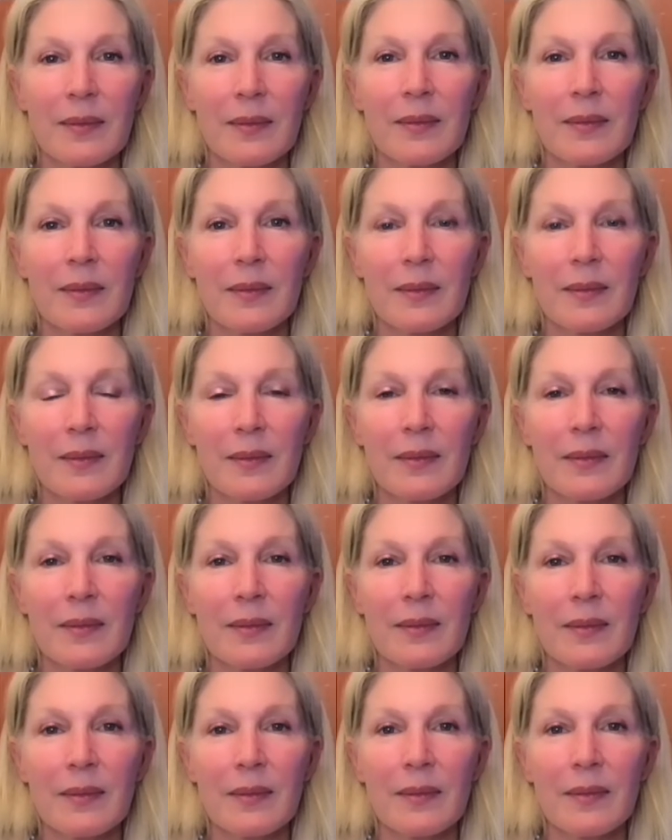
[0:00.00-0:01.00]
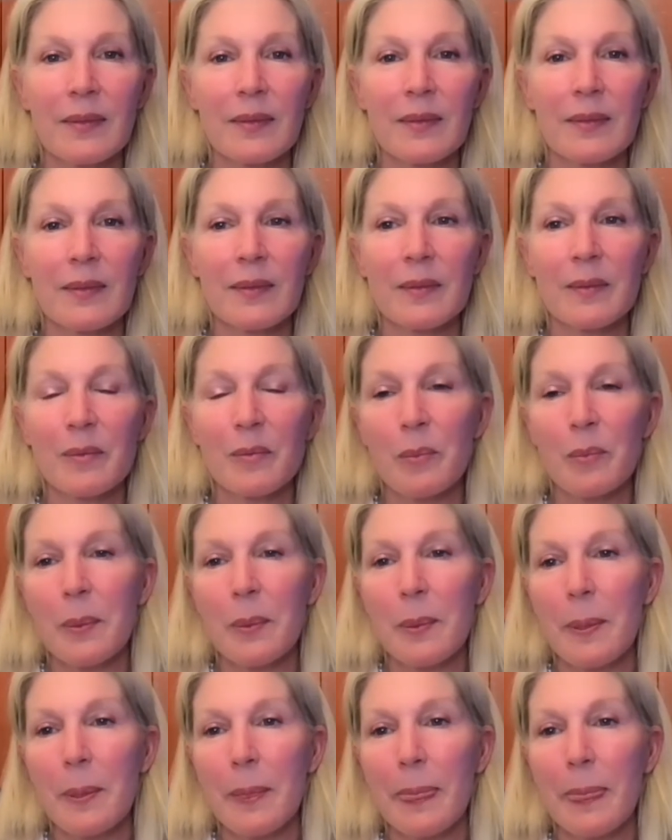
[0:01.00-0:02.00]

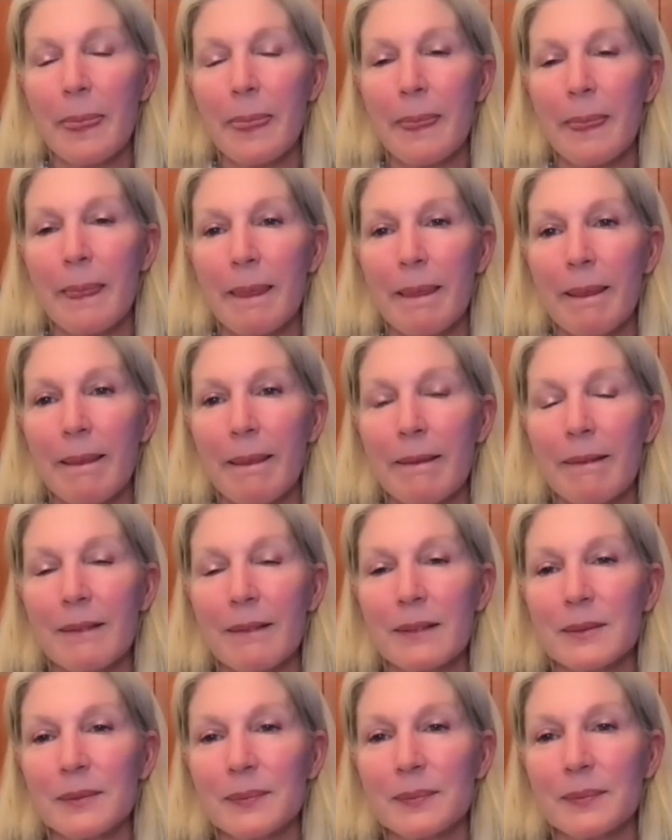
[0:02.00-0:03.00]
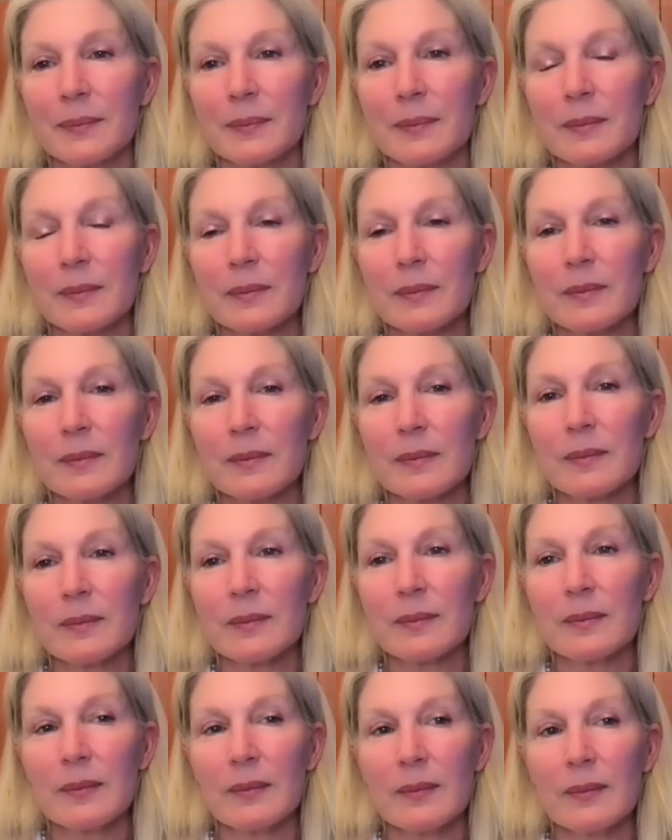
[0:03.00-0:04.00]

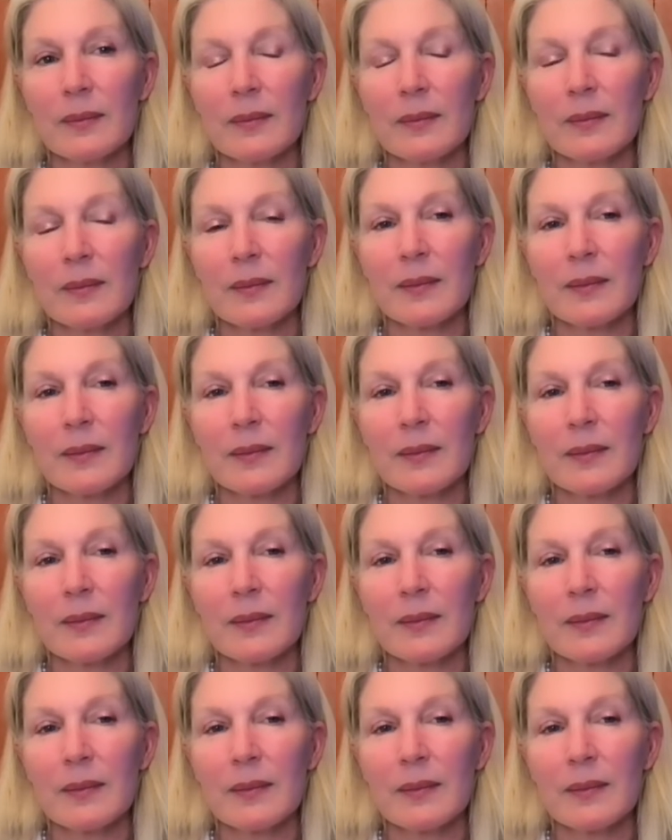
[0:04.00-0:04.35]
No words are spoken by the person on screen.